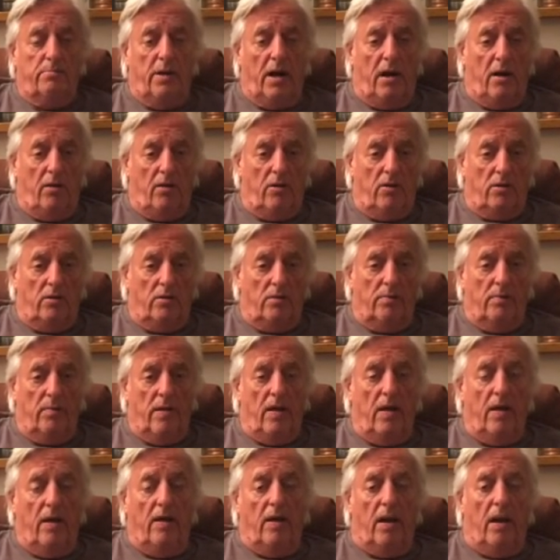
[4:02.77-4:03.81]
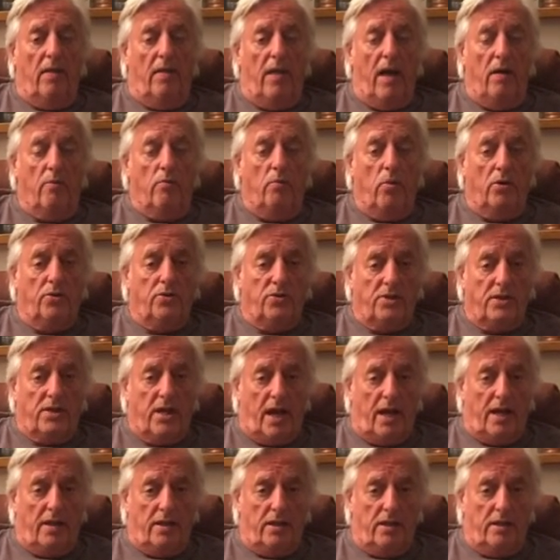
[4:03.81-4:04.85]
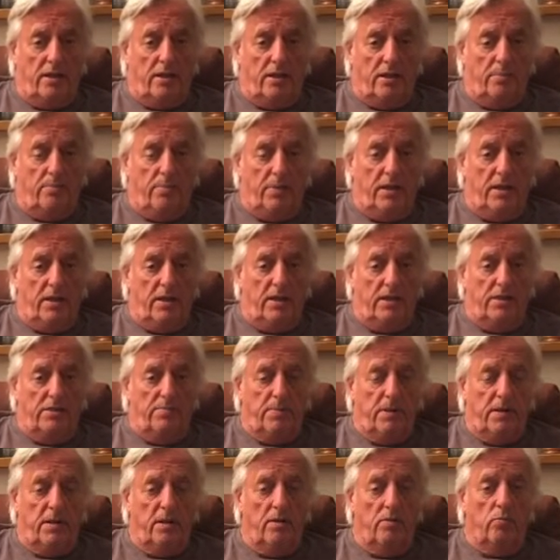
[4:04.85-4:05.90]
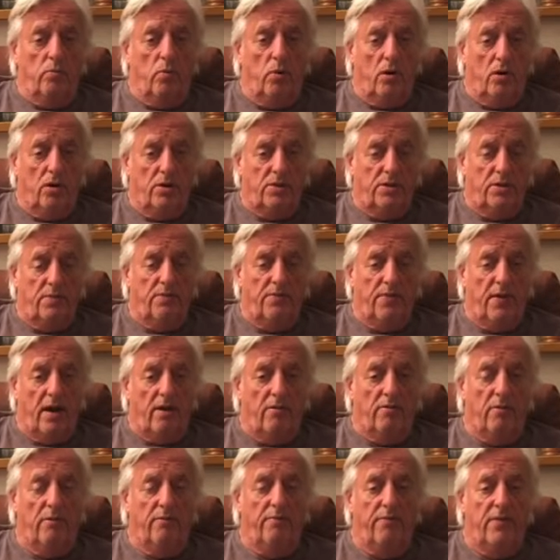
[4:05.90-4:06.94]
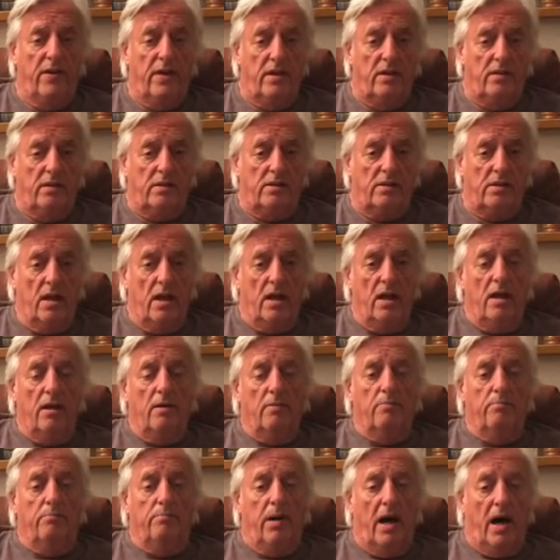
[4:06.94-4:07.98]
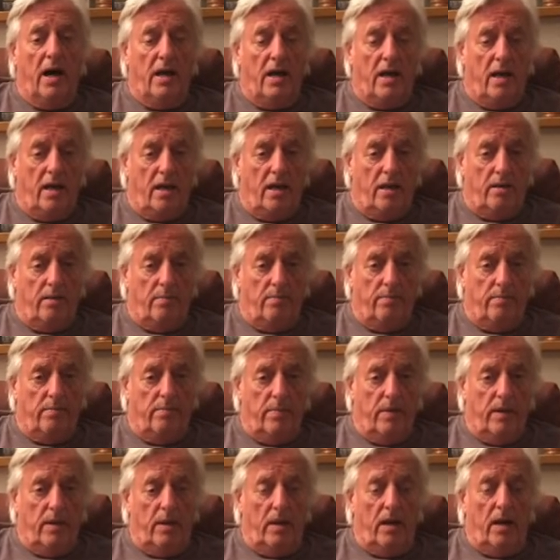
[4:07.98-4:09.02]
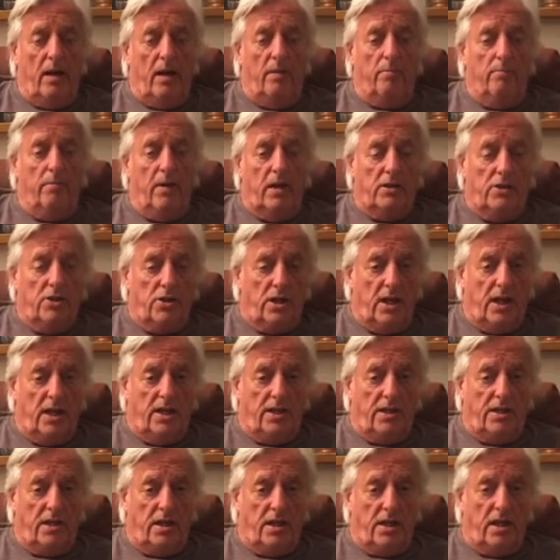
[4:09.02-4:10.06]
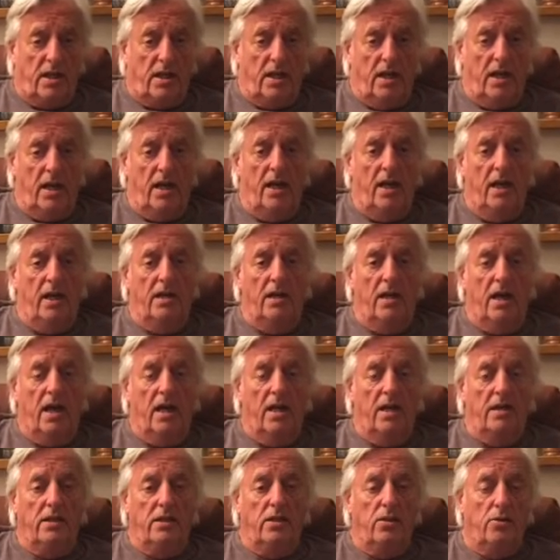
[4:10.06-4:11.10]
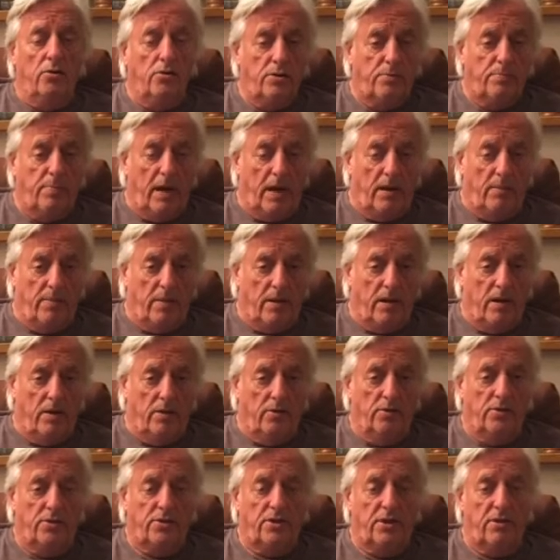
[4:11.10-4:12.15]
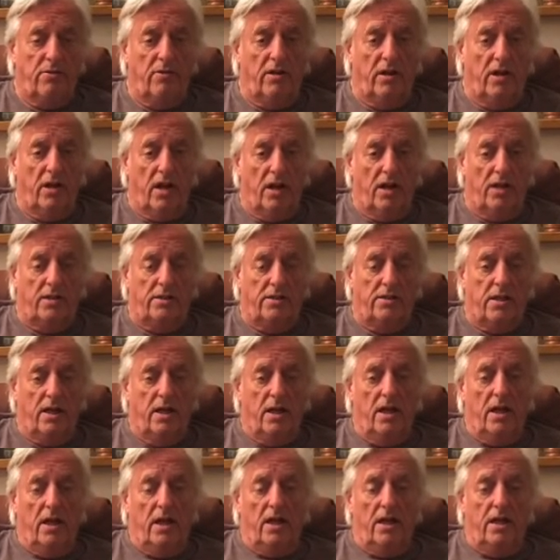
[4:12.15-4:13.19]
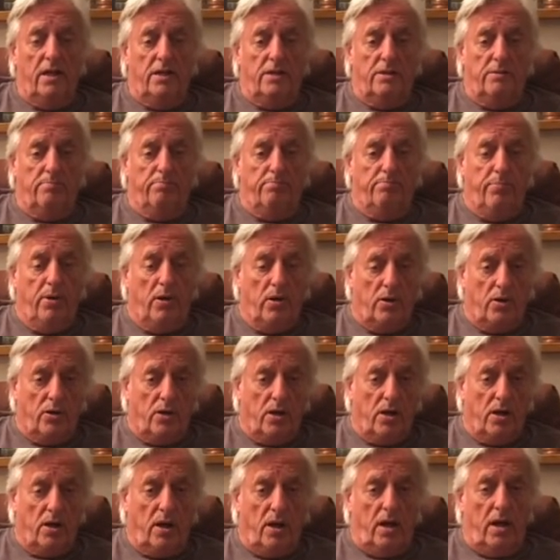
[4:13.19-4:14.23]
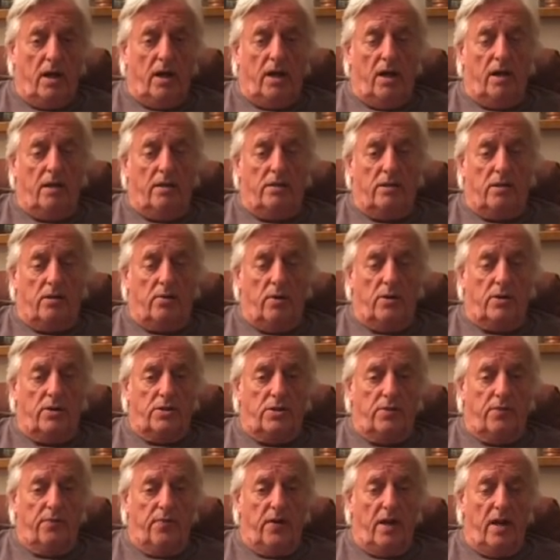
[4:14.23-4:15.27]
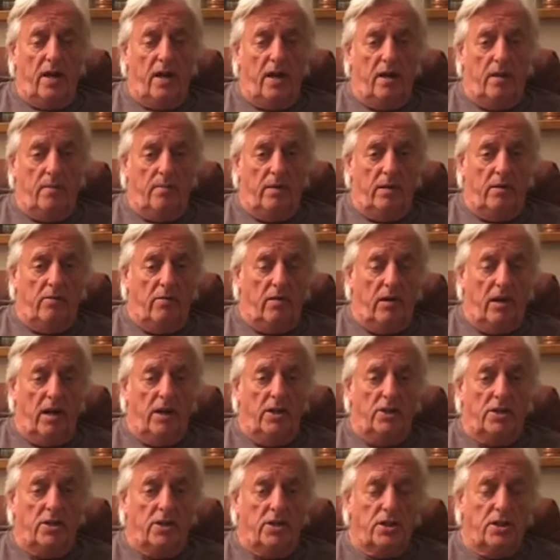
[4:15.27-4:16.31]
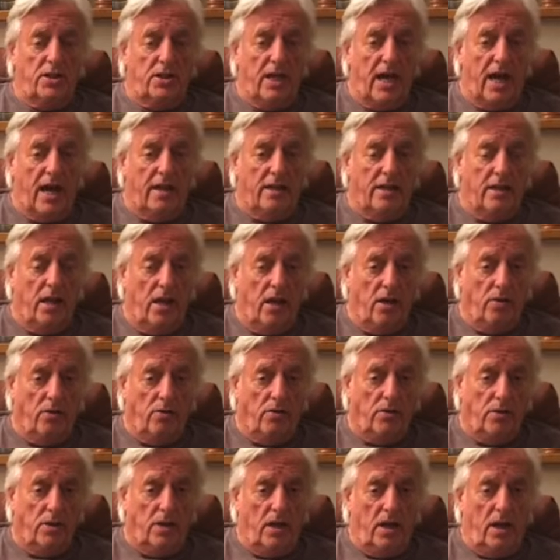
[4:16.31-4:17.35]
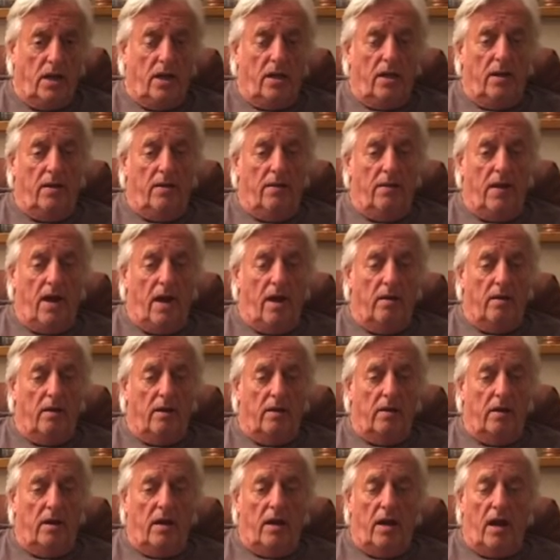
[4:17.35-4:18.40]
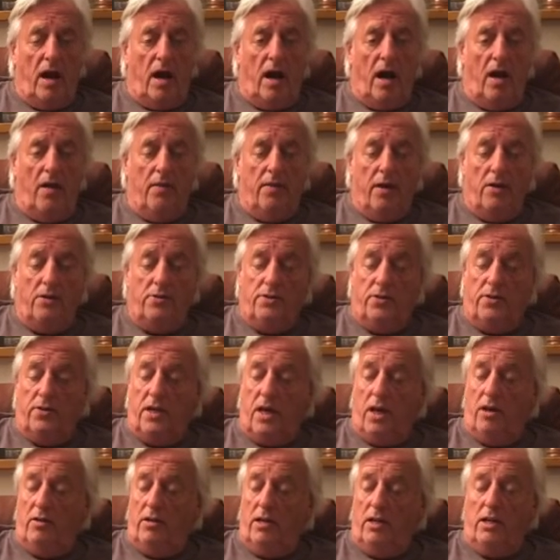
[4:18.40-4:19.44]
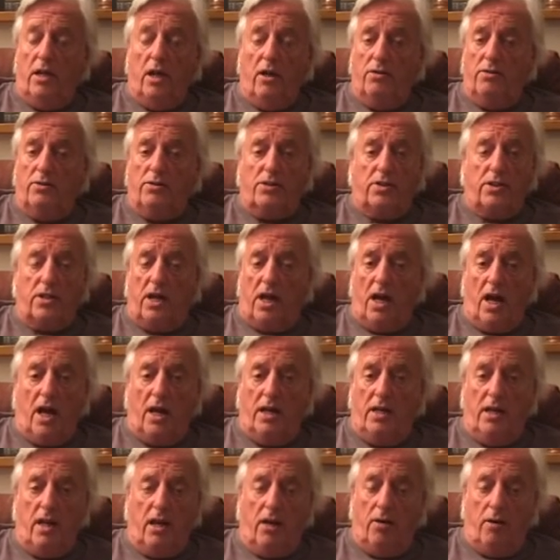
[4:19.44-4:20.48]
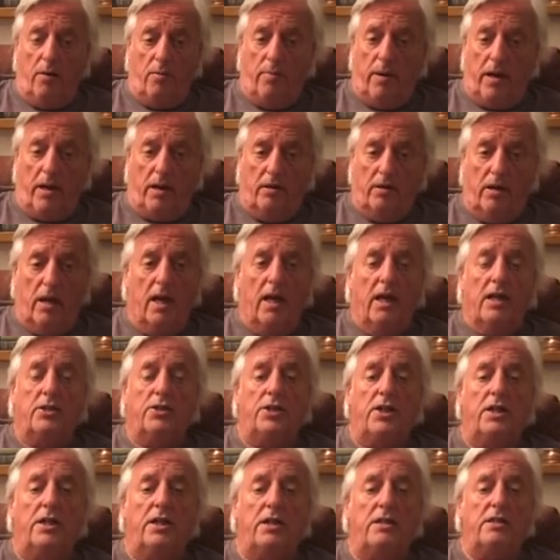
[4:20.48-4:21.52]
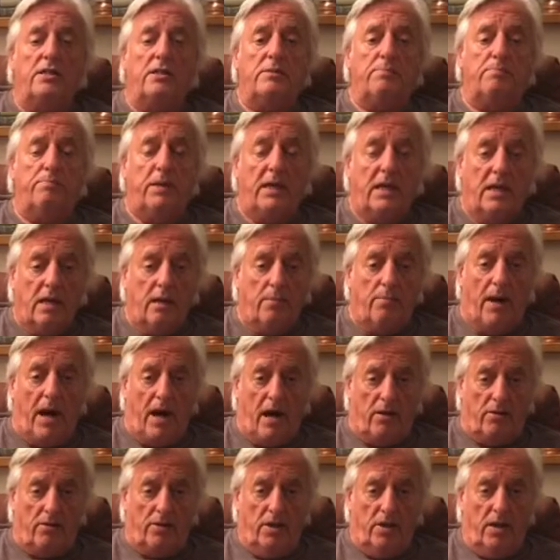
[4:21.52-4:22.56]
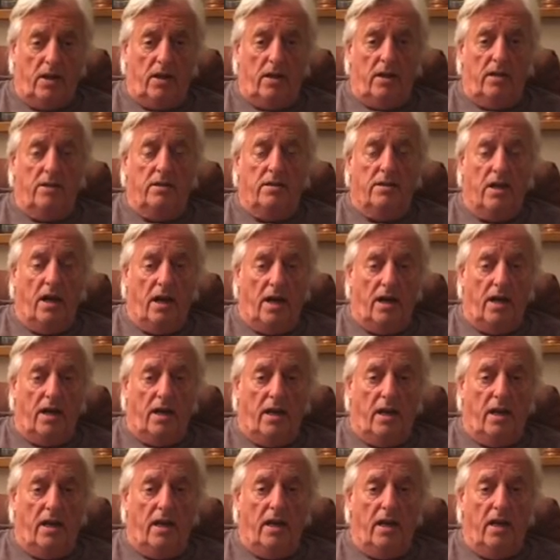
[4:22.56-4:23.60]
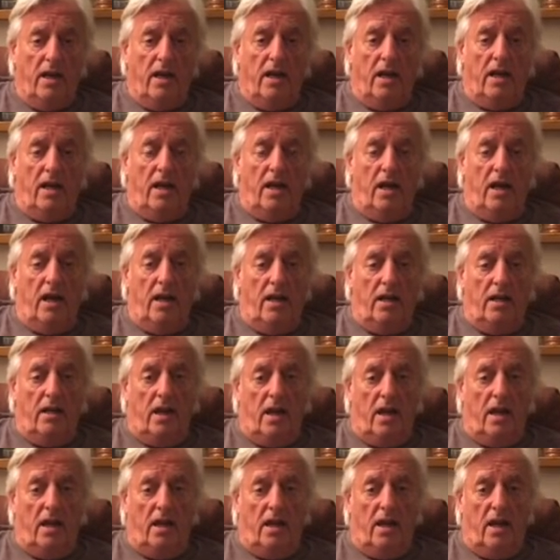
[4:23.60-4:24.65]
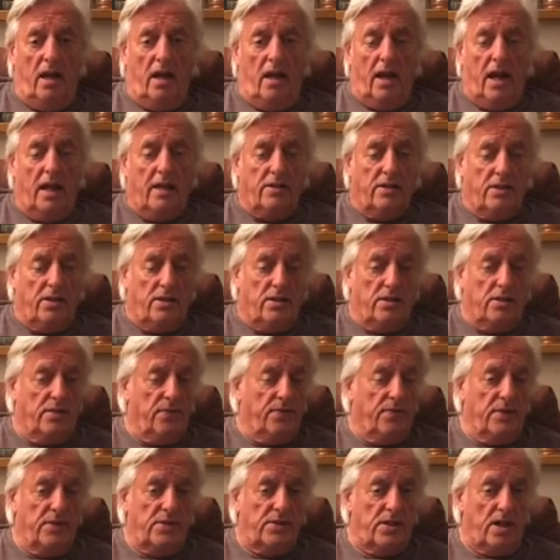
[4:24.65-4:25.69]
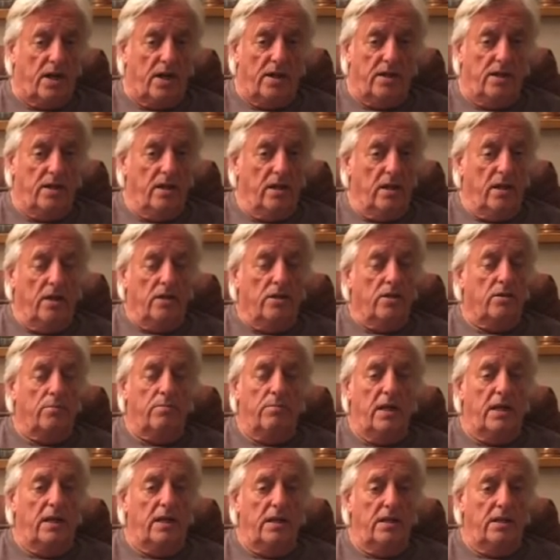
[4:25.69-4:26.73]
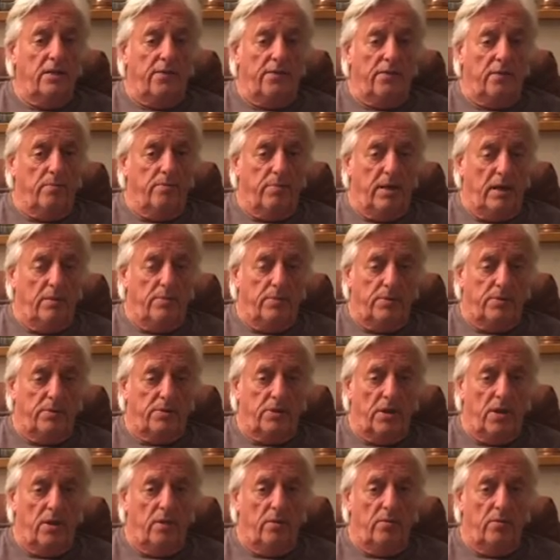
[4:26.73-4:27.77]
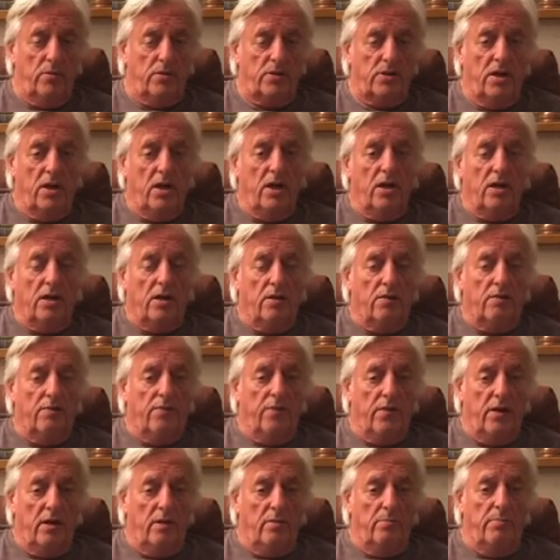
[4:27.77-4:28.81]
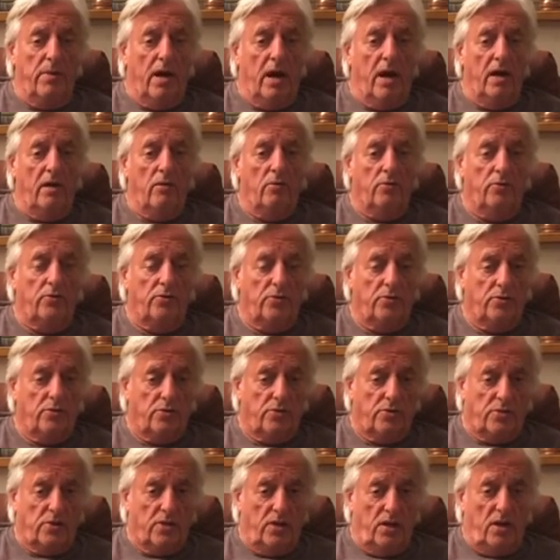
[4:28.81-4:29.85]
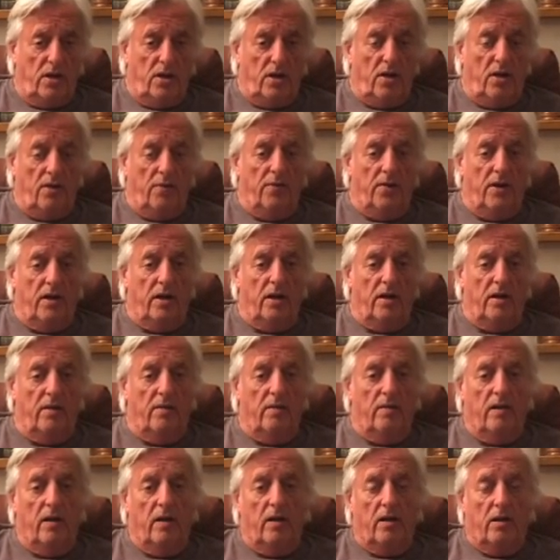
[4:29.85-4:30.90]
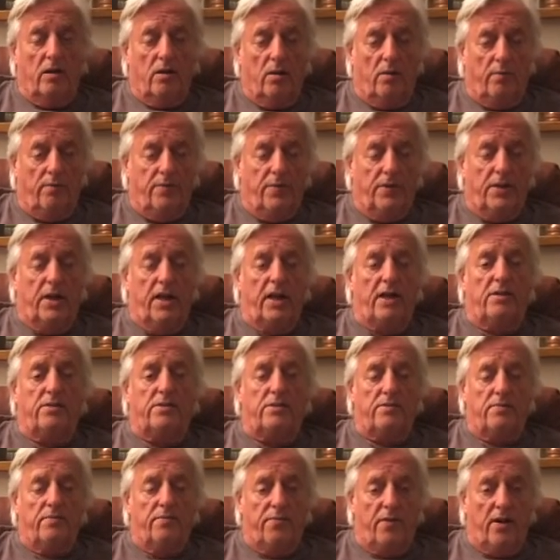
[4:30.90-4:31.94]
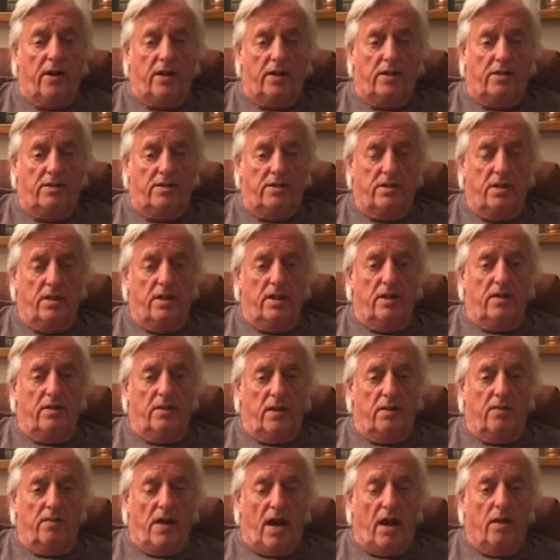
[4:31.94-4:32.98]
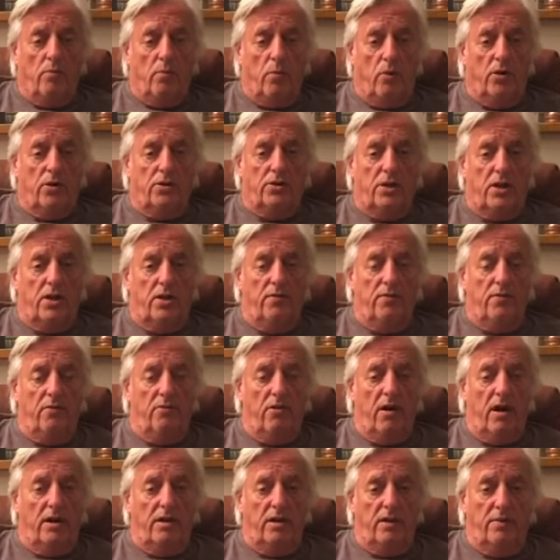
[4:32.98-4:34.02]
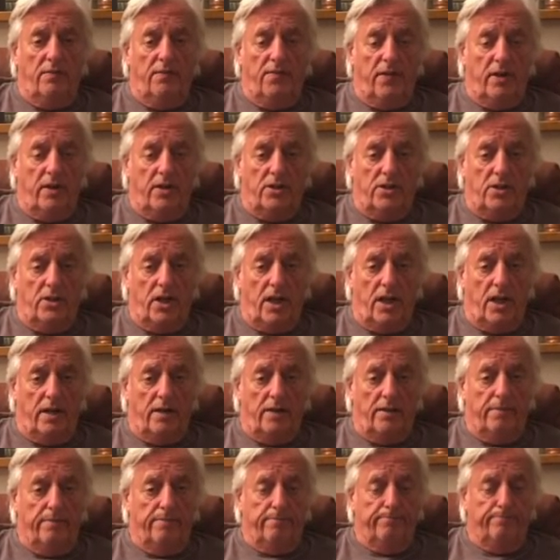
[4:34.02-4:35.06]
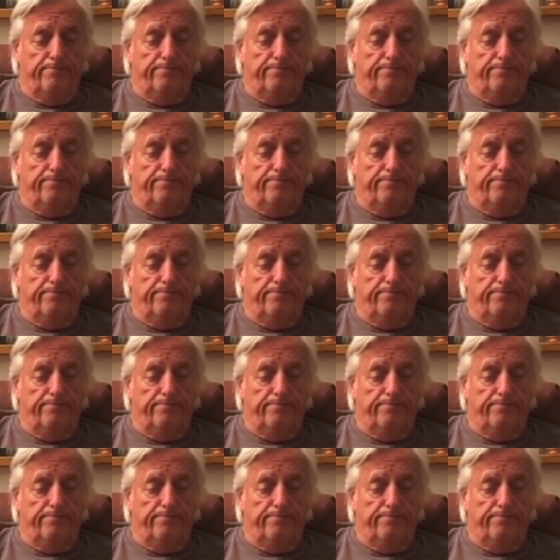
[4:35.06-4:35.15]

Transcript: Burrell. Now, that wasn't handed to the police, but it was in fact revealed by him much later in a newspaper who serialized his book. It's a question for him in relation to that note. That are those are the only notes that I know about. She did speak about dying in a, an accident of this kind to many different people, so it was confirmed by all sorts of her confidants and friends that that was an overriding fear she had.